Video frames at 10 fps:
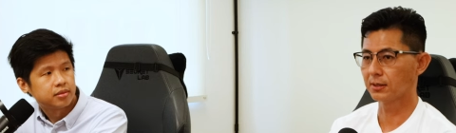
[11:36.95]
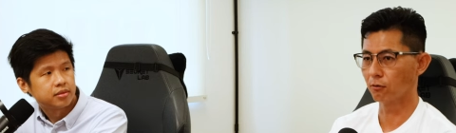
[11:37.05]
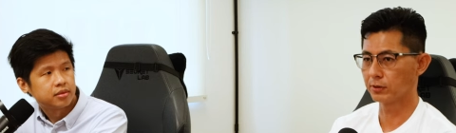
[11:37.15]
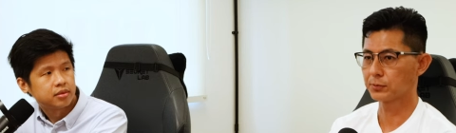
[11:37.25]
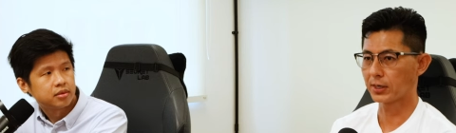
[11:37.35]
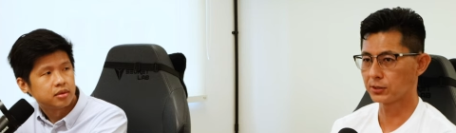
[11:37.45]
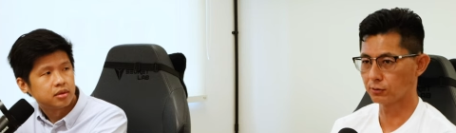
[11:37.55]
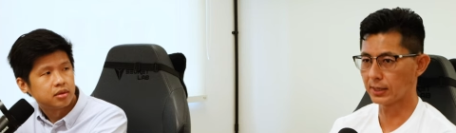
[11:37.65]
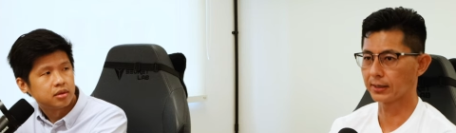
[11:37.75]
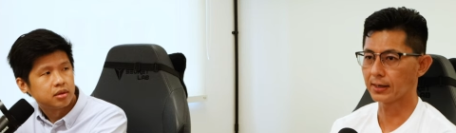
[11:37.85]
Speaker 1: the lowest
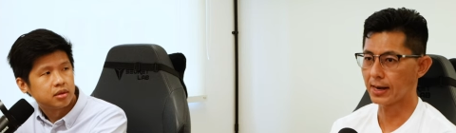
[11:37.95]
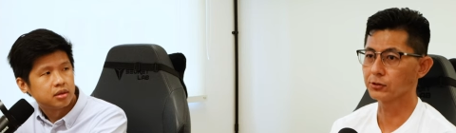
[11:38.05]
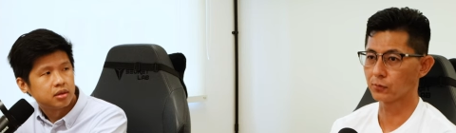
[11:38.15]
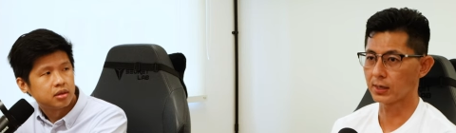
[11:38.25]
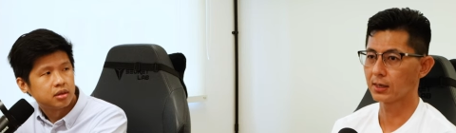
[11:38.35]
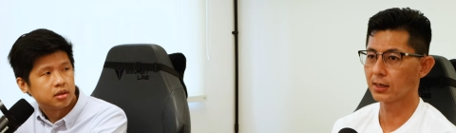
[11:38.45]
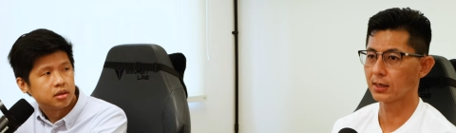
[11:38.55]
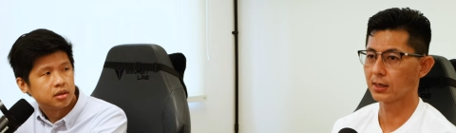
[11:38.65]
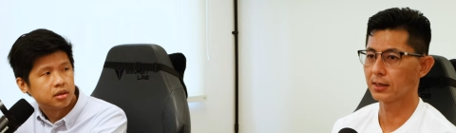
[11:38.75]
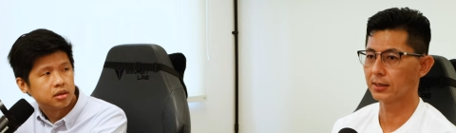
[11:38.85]
price you can get elsewhere.
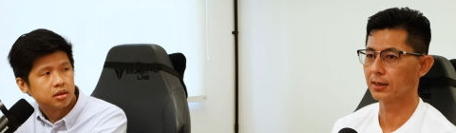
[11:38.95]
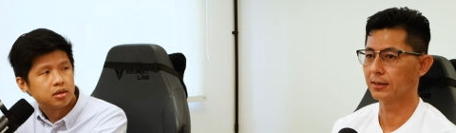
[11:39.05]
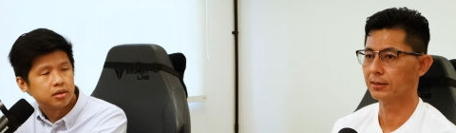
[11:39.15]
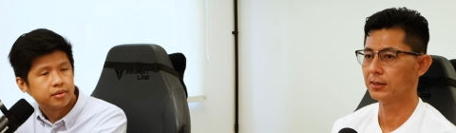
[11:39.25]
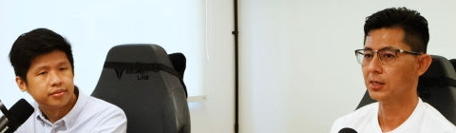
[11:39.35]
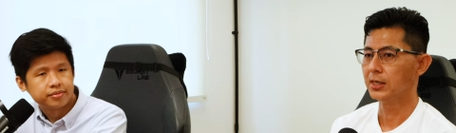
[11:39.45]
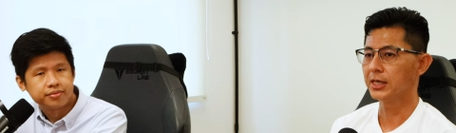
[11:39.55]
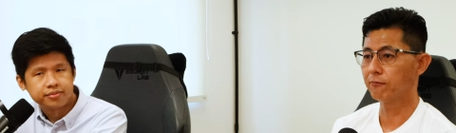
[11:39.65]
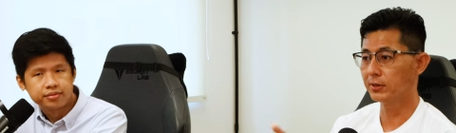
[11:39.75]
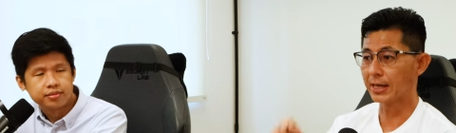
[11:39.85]
Yeah. Yeah.
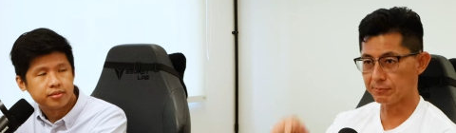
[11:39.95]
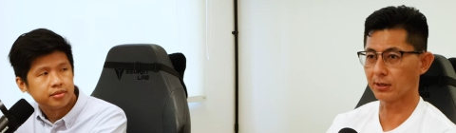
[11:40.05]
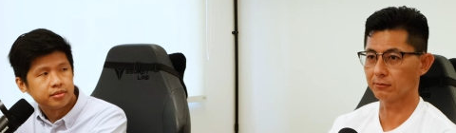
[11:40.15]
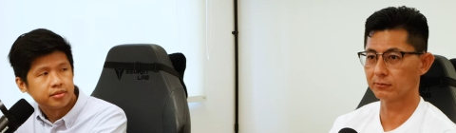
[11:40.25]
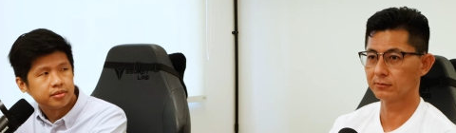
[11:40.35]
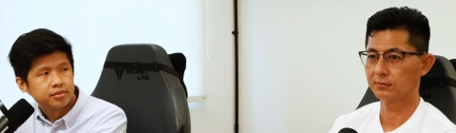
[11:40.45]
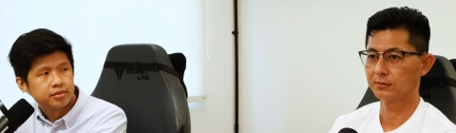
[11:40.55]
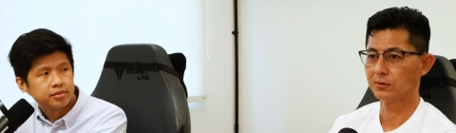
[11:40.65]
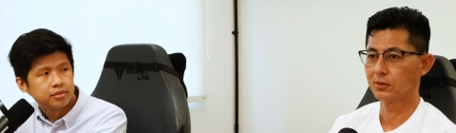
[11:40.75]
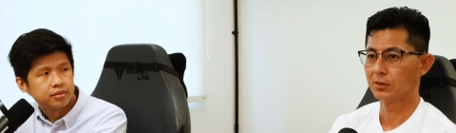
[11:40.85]
Even themselves.
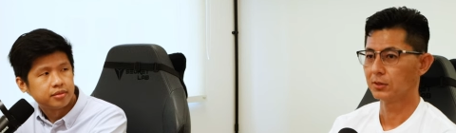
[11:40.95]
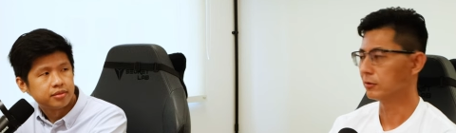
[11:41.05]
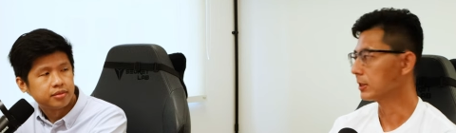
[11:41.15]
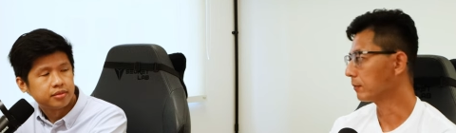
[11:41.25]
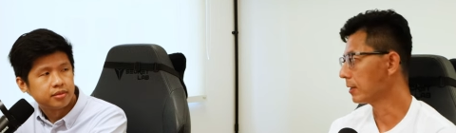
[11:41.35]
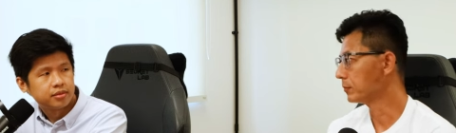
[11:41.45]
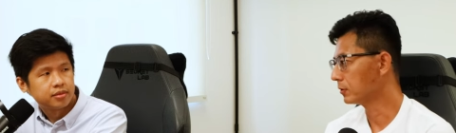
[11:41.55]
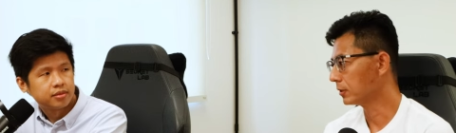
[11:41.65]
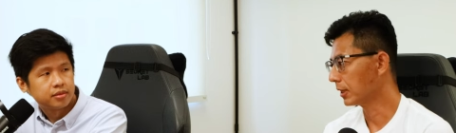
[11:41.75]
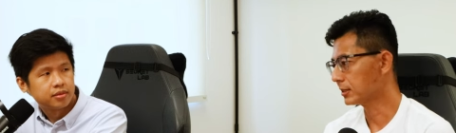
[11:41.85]
Okay. You know,
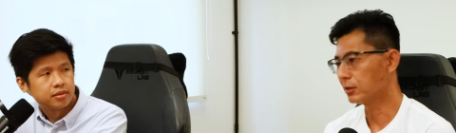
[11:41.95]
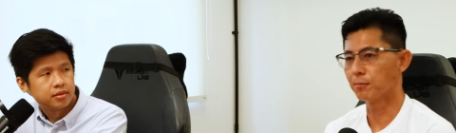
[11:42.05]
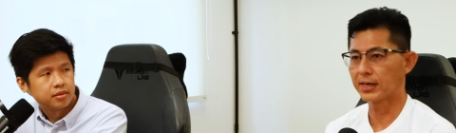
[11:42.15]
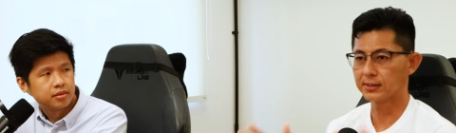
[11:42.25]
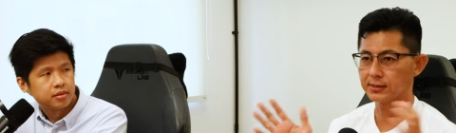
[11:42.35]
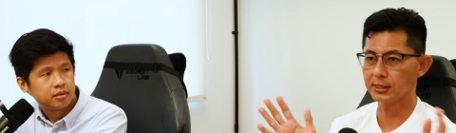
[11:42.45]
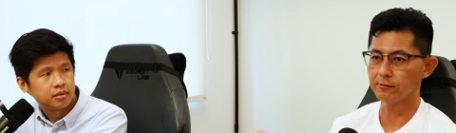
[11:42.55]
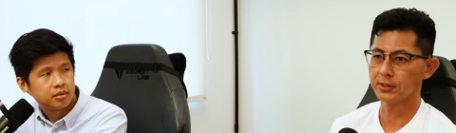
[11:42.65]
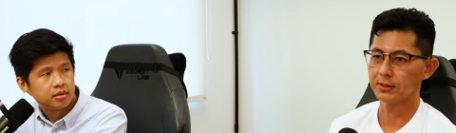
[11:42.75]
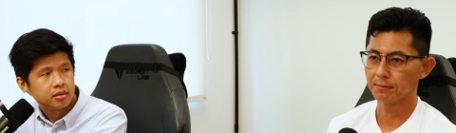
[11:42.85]
sometimes, let's say you buy this
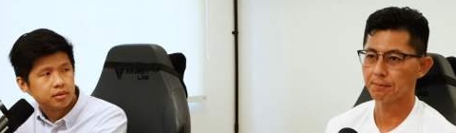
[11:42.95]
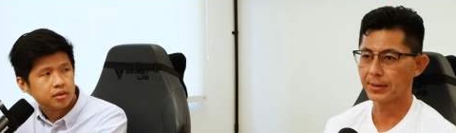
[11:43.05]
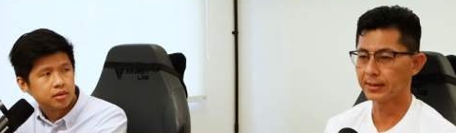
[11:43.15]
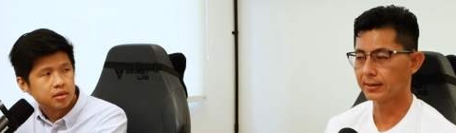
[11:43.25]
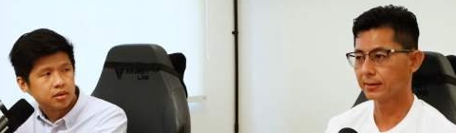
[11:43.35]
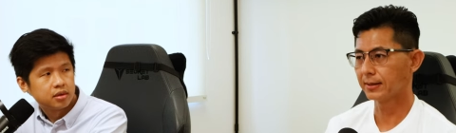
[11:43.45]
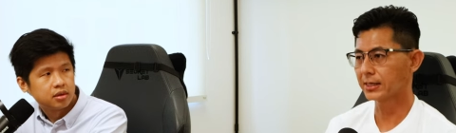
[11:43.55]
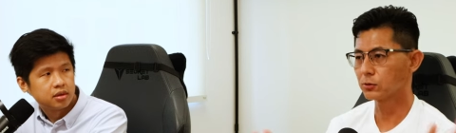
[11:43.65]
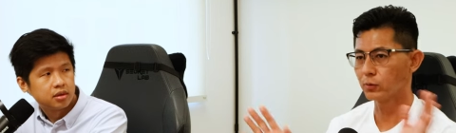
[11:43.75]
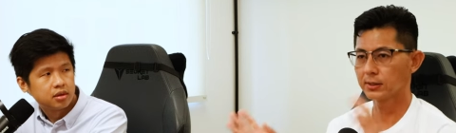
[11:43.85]
TV, mm-hmm. but
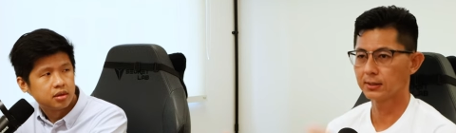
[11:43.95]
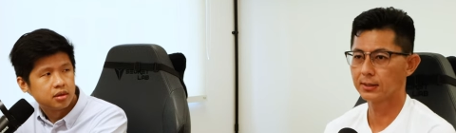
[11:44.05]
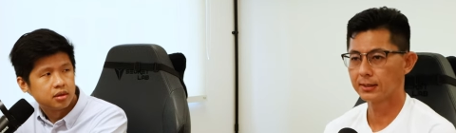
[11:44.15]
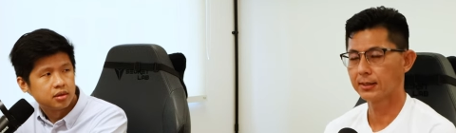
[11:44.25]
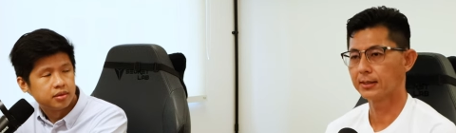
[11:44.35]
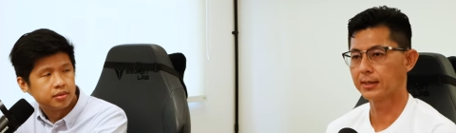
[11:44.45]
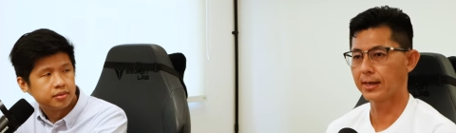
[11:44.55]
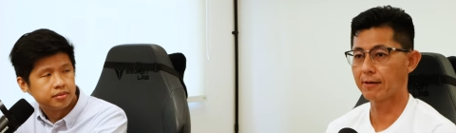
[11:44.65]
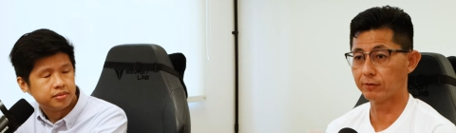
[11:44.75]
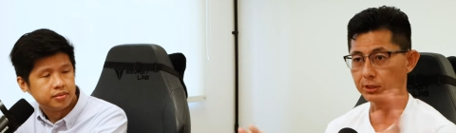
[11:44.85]
next week
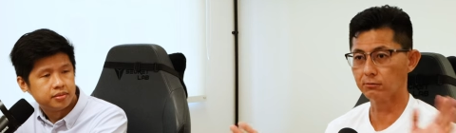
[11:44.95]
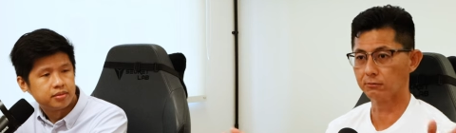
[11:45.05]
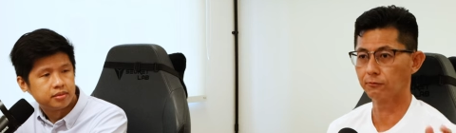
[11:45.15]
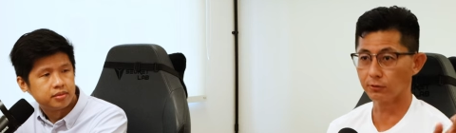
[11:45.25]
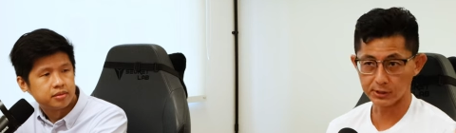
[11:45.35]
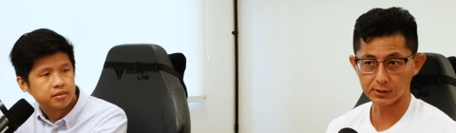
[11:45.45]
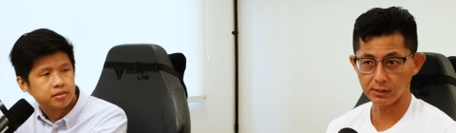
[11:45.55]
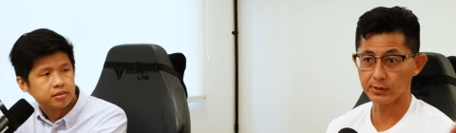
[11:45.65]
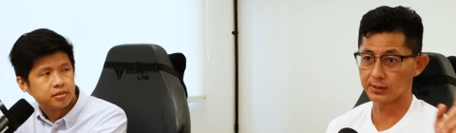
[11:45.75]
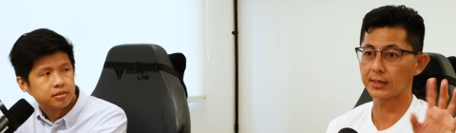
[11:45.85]
they have a deal for mm-hmm.
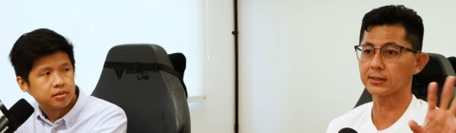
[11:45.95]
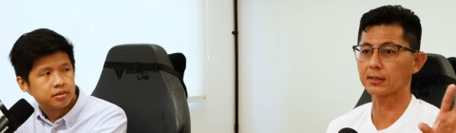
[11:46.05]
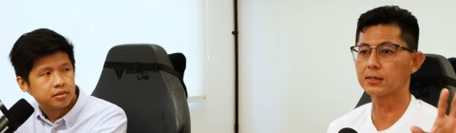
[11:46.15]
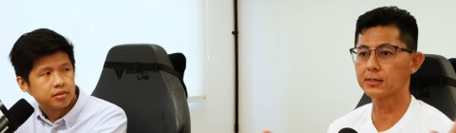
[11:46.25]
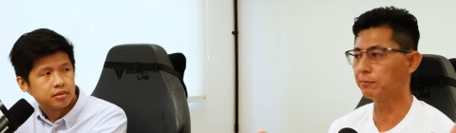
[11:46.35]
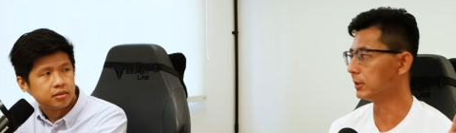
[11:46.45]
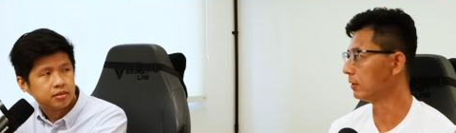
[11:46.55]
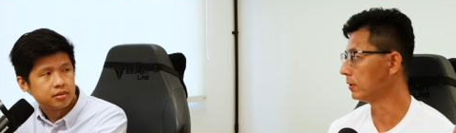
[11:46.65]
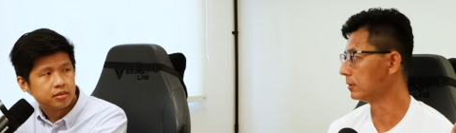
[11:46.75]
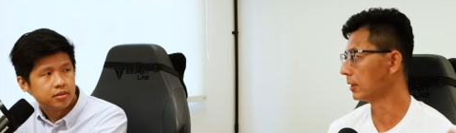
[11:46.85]
this mm. TV, exactly same
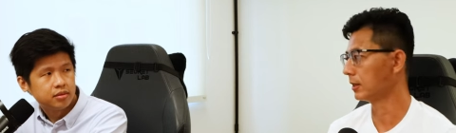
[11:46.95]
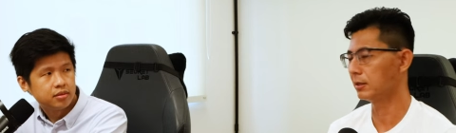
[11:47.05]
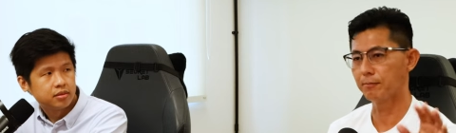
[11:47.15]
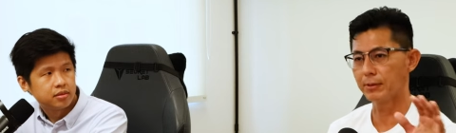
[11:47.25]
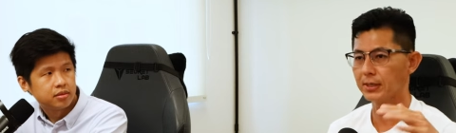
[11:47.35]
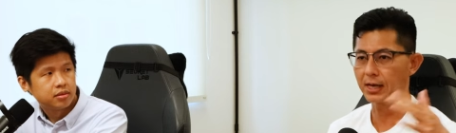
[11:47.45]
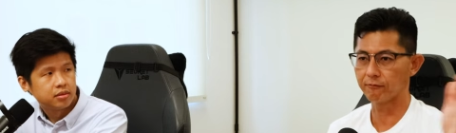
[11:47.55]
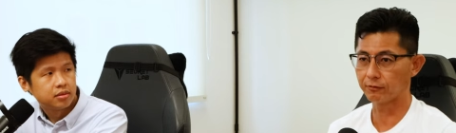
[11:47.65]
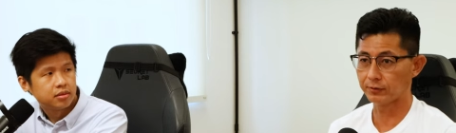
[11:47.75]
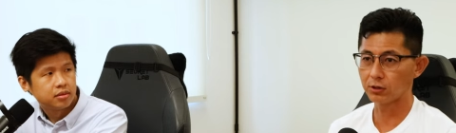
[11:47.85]
TVs, and then mm. they maybe
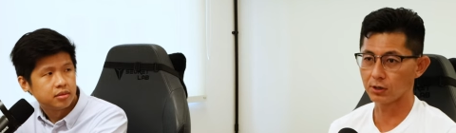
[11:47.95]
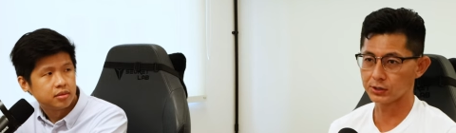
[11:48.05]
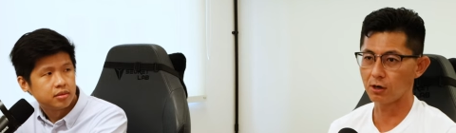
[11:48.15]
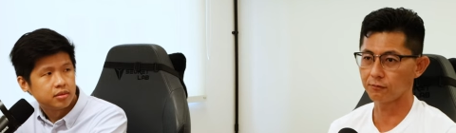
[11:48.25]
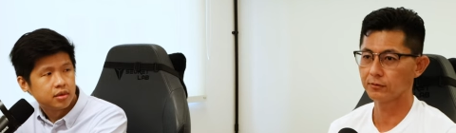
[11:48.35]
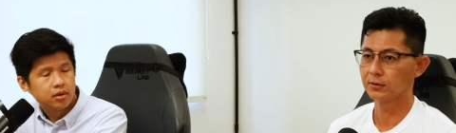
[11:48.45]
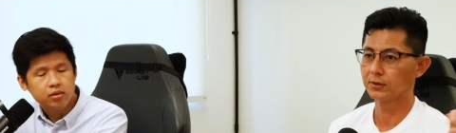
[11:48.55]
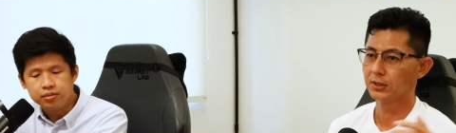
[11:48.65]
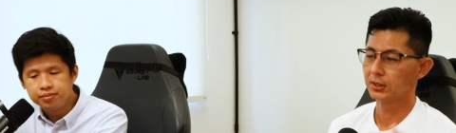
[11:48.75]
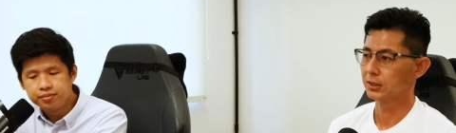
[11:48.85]
have a $50 off.
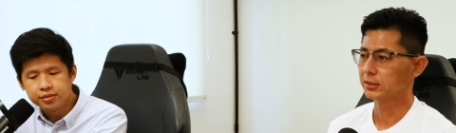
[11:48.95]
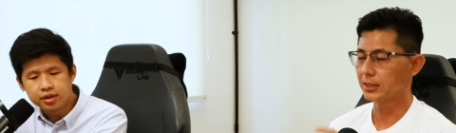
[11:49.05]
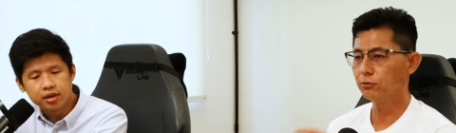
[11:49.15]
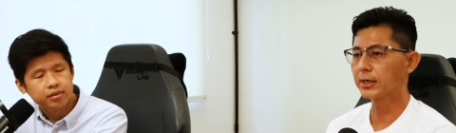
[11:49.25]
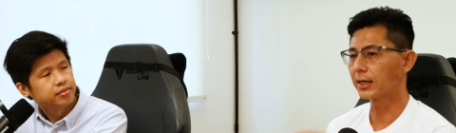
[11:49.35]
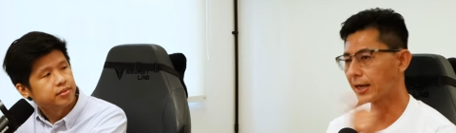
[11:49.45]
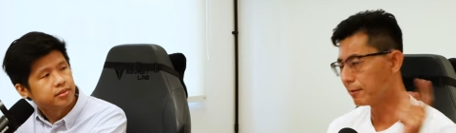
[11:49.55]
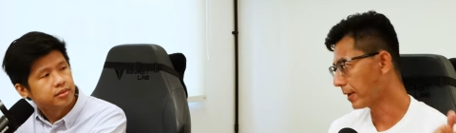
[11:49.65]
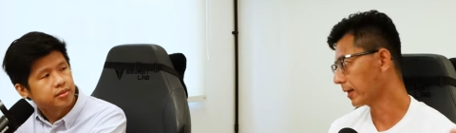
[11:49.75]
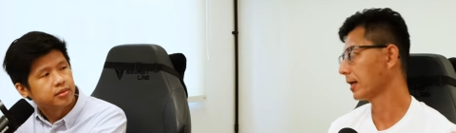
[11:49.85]
Oh. Then you can
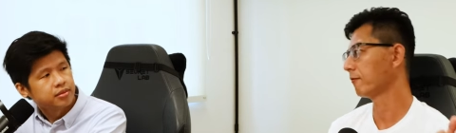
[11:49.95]
claim back